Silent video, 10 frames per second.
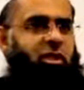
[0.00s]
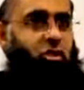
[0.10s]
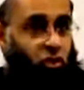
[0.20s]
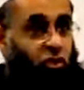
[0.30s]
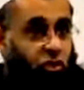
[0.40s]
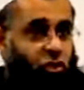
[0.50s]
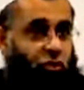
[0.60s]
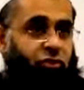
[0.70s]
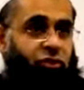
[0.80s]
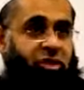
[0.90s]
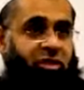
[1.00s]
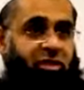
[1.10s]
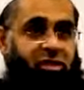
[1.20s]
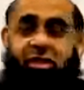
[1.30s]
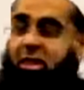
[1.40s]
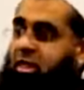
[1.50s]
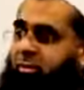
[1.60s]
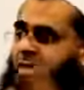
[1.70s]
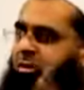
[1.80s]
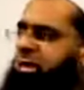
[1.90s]
You could go through these things.
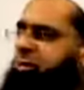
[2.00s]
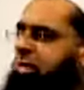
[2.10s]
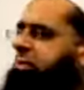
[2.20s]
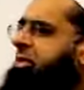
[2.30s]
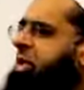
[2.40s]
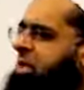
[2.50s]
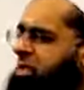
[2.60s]
But remember,